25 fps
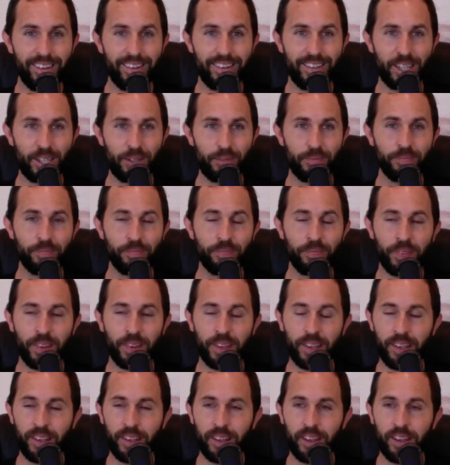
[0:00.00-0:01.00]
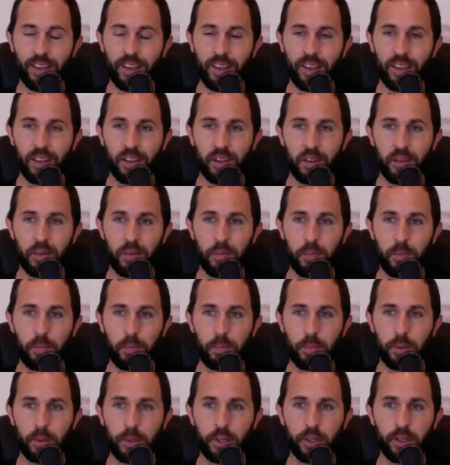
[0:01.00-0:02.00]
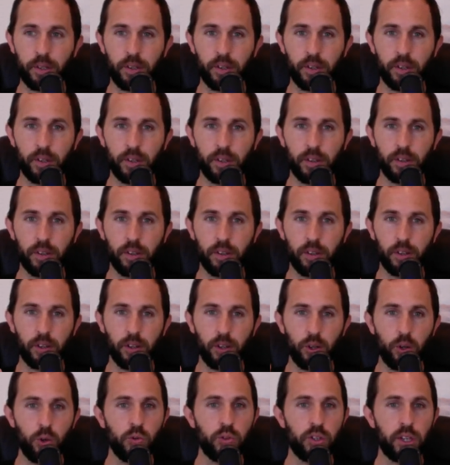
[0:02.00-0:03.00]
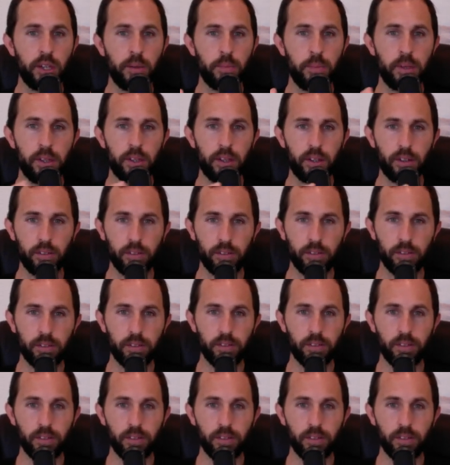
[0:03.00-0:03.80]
right? But who's going to be there?